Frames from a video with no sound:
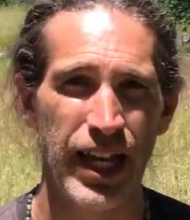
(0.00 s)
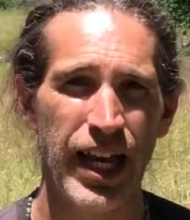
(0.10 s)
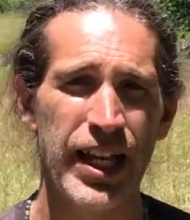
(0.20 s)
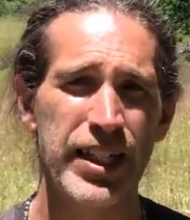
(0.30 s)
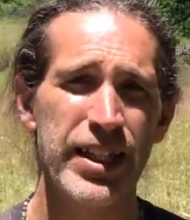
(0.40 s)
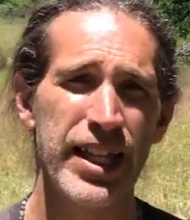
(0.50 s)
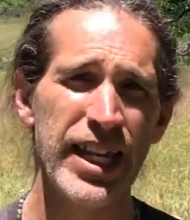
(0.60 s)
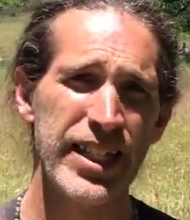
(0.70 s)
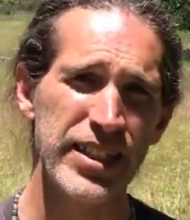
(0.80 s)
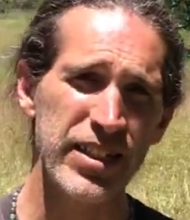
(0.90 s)
And that
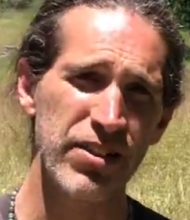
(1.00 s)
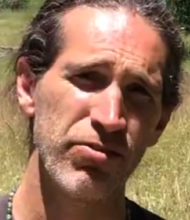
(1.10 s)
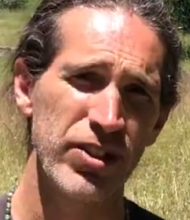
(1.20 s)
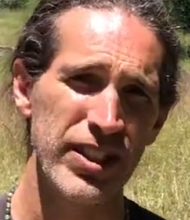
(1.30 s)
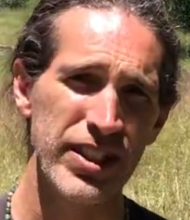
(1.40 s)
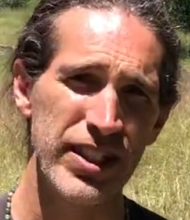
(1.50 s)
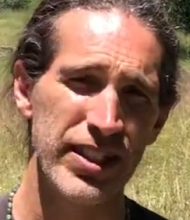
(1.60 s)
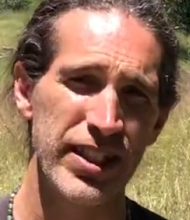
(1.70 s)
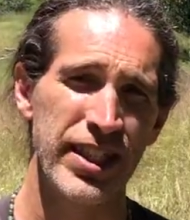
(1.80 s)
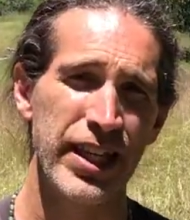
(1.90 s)
insulin
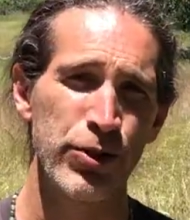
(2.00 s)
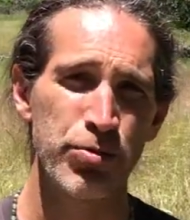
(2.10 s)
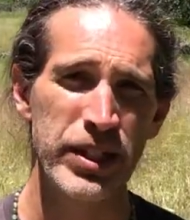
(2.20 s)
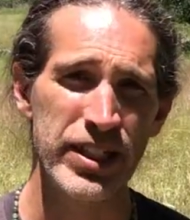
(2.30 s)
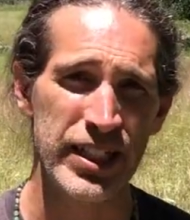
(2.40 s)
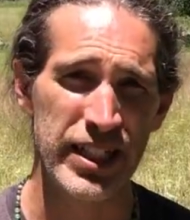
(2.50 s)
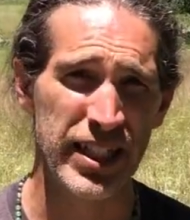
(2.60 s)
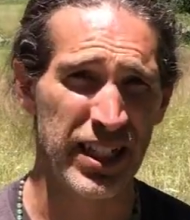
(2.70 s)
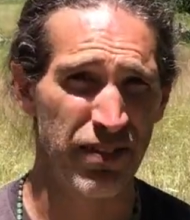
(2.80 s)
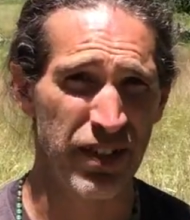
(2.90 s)
resistance and that obesity
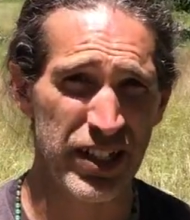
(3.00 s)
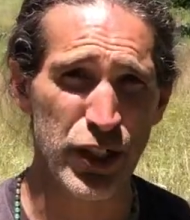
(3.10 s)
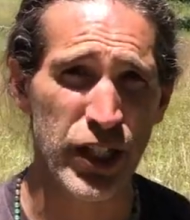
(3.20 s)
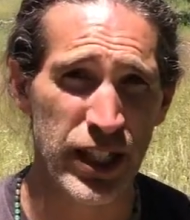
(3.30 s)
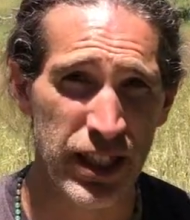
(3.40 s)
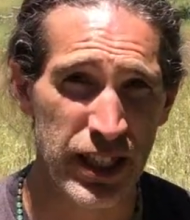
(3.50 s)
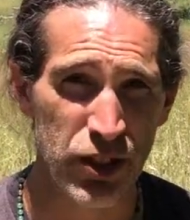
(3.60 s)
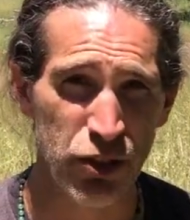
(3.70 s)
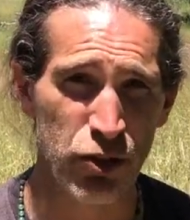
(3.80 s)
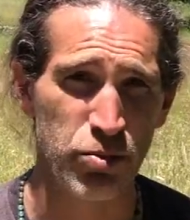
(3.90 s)
can eventually lead
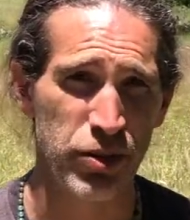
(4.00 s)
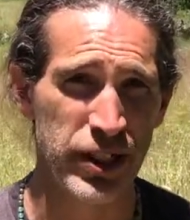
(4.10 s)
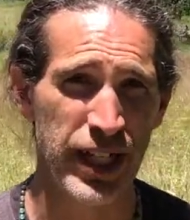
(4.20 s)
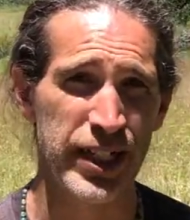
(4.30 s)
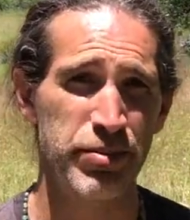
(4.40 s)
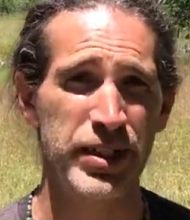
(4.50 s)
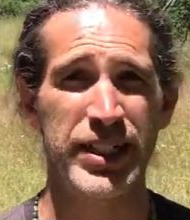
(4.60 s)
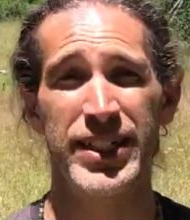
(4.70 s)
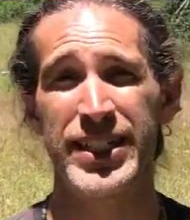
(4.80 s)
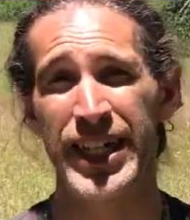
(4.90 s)
to
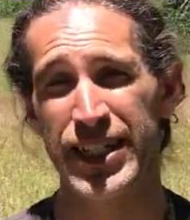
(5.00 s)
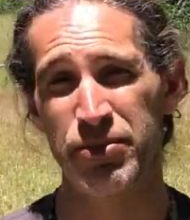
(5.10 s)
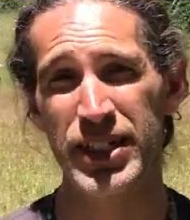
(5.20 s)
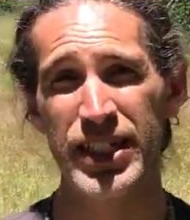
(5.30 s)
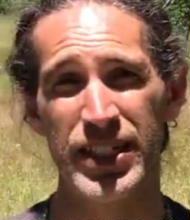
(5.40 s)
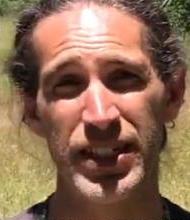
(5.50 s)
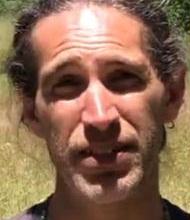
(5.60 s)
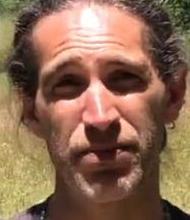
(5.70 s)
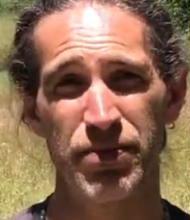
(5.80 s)
prediabetes and diabetes.